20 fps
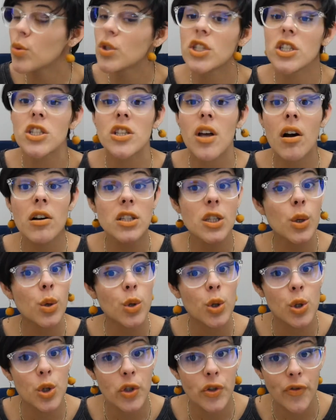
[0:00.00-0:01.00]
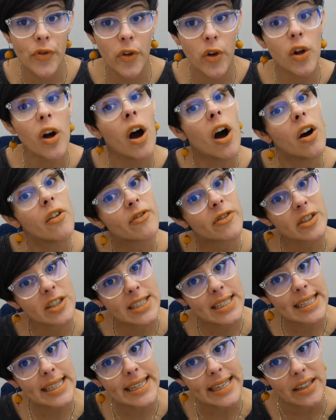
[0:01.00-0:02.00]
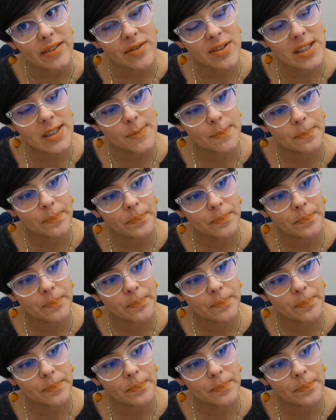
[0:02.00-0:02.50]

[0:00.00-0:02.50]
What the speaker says: which is also useful for sleeves.